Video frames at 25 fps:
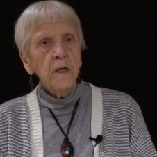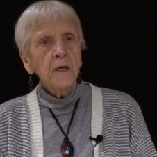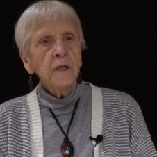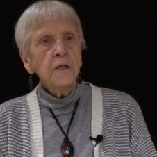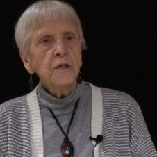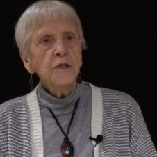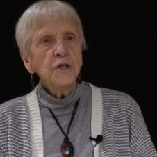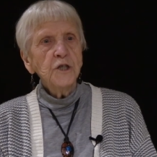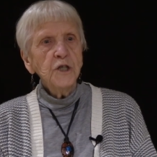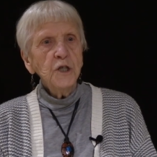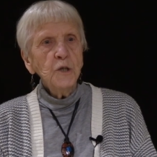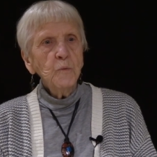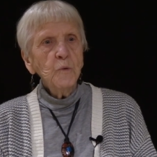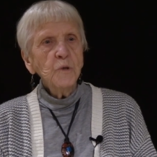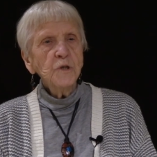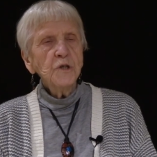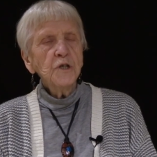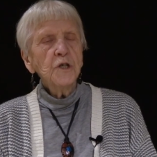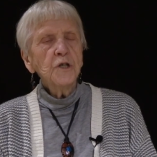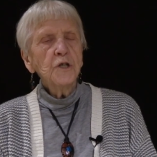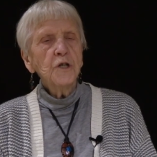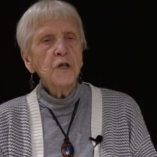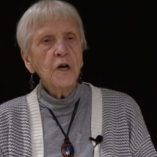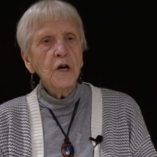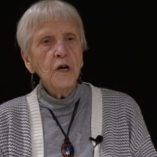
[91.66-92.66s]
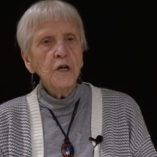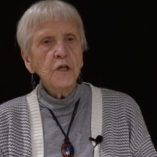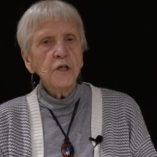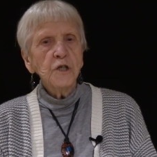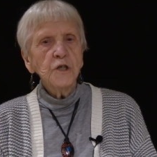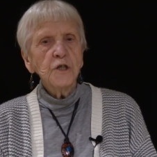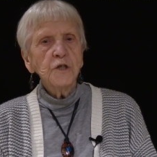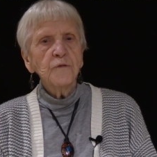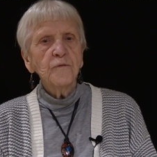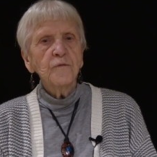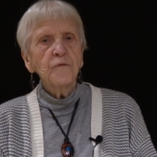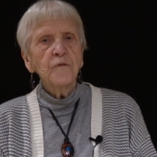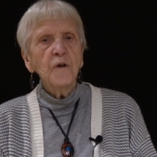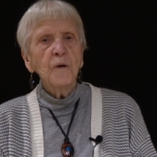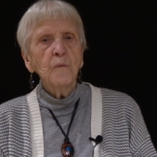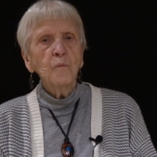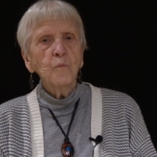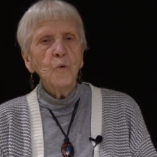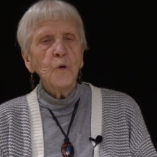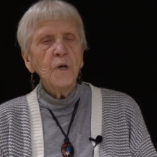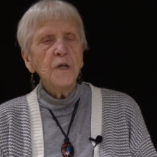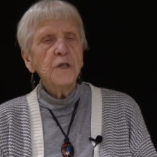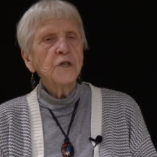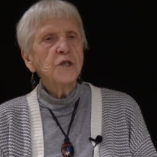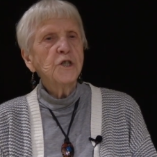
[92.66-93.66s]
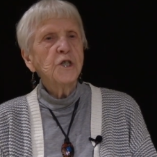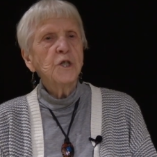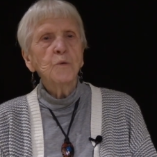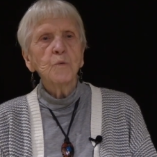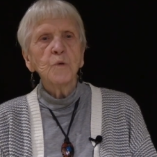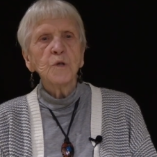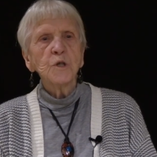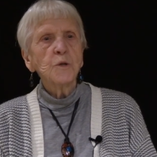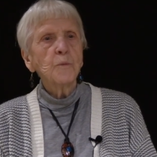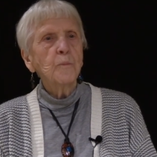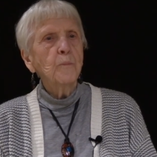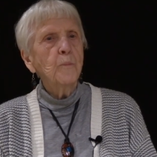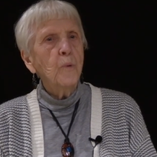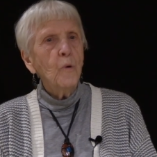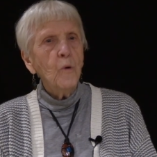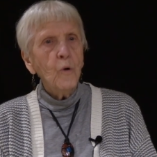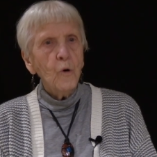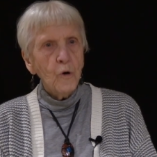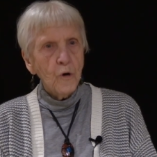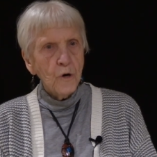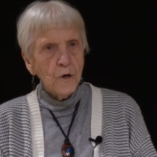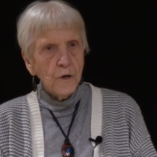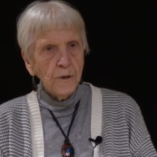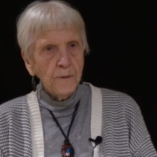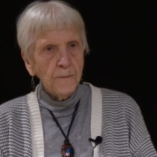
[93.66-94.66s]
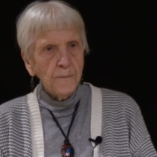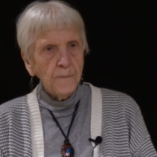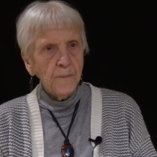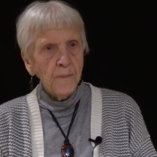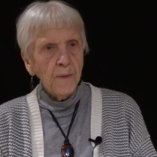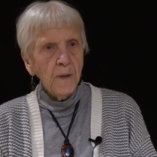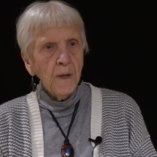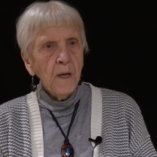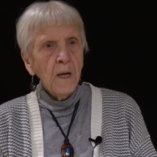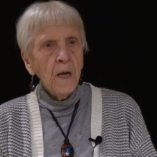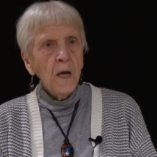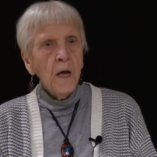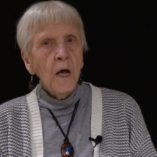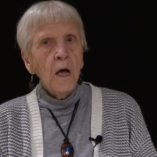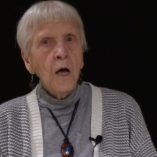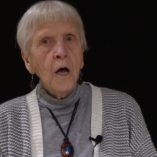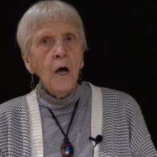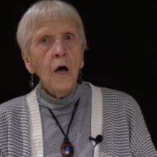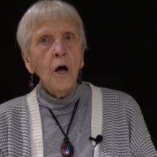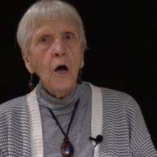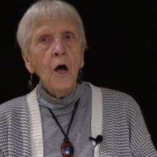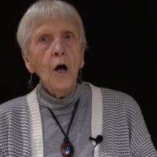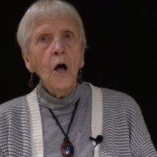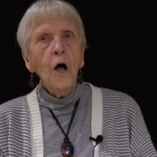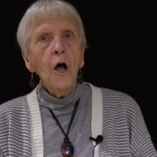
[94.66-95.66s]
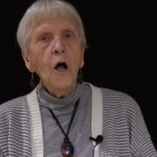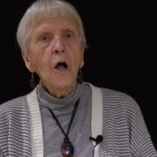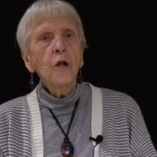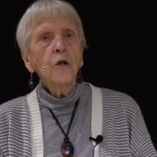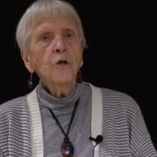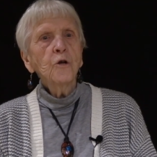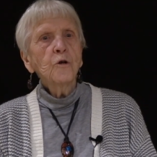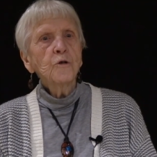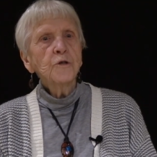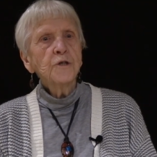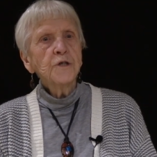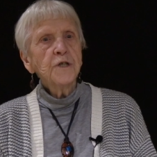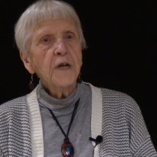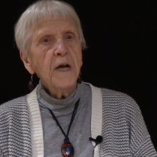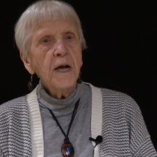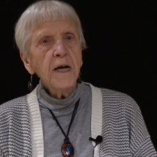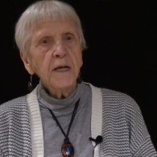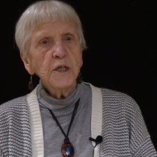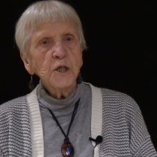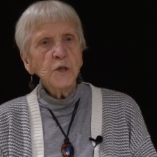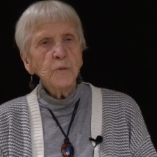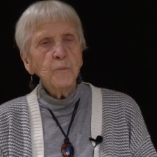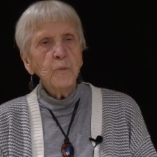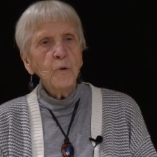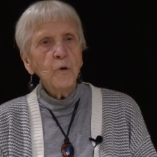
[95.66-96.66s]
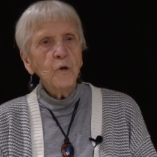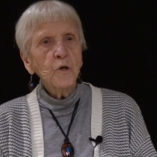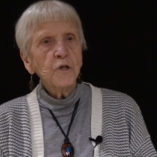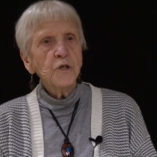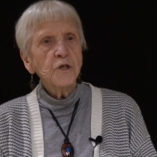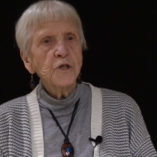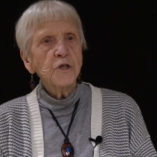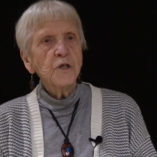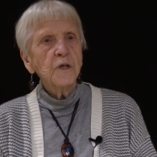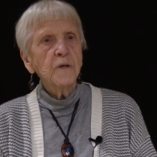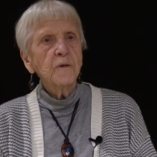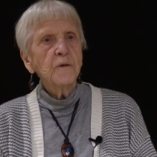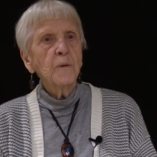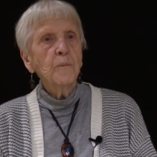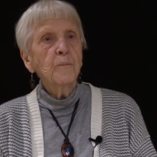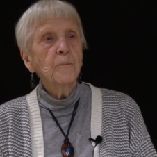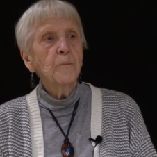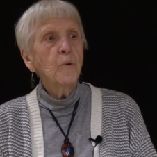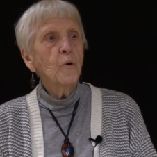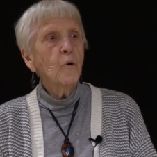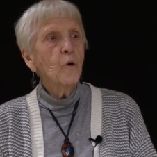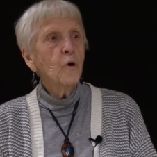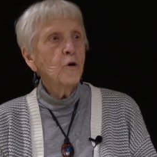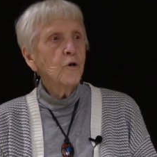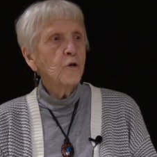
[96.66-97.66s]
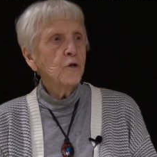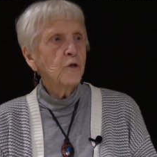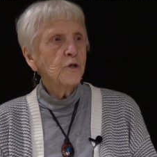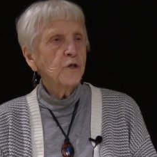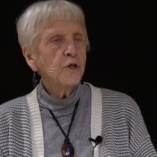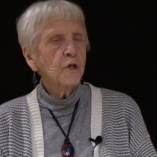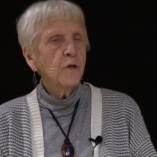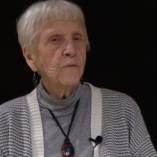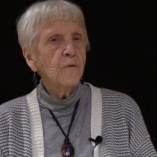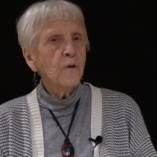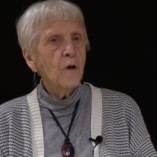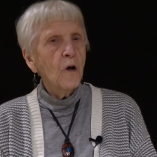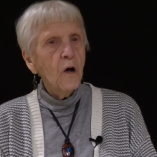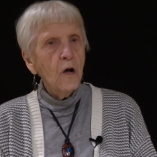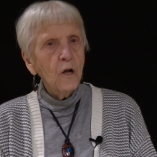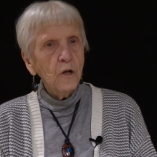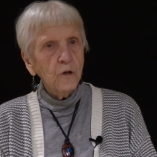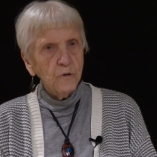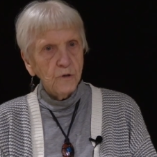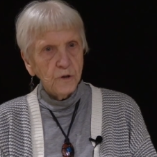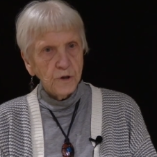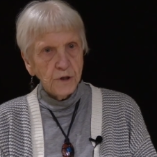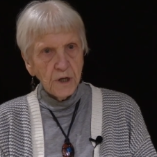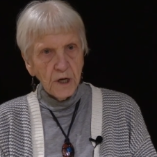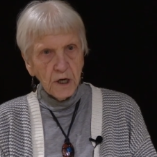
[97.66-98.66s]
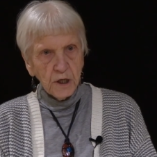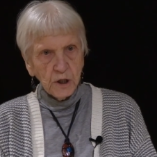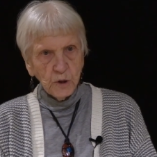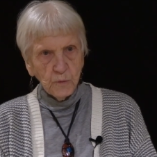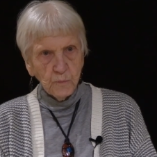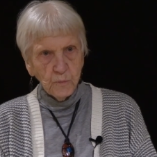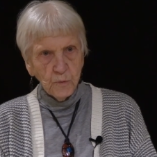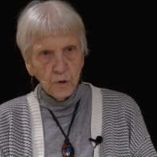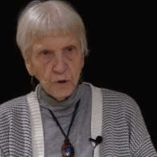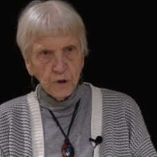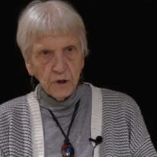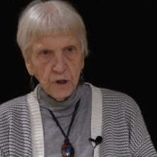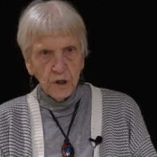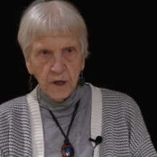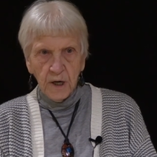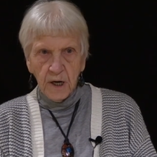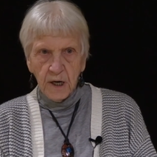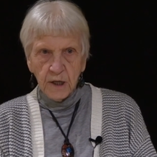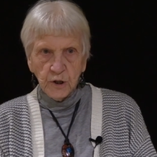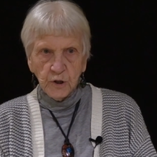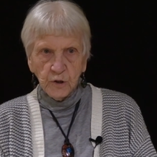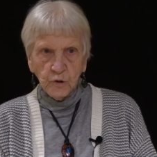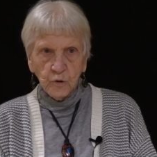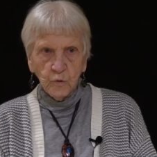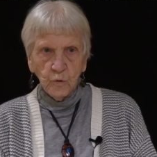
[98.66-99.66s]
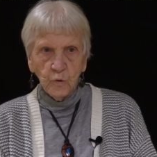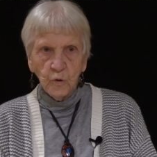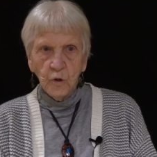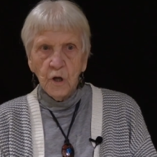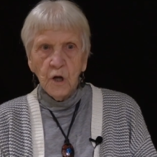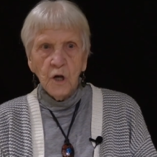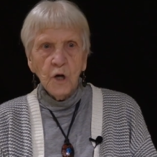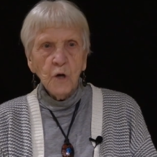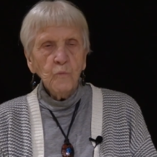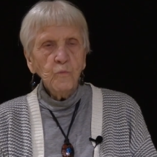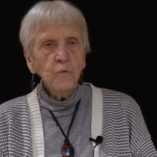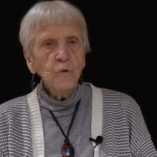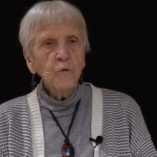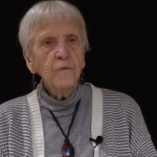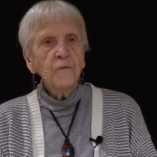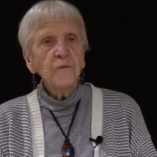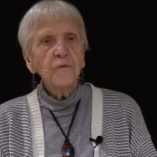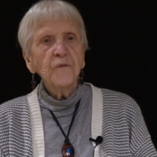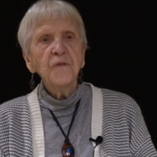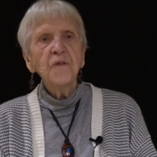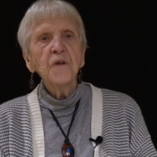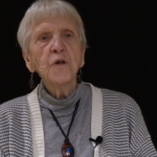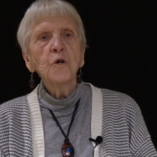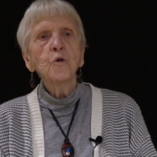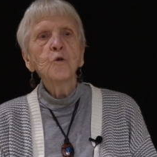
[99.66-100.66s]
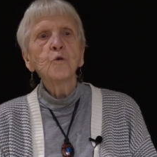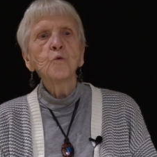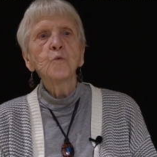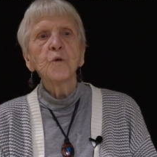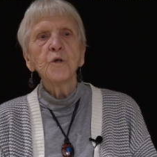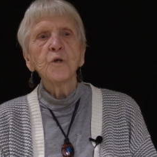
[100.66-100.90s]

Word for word: She was an artist from when she was born. All her textbooks, the borders of all her textbooks at high school were filled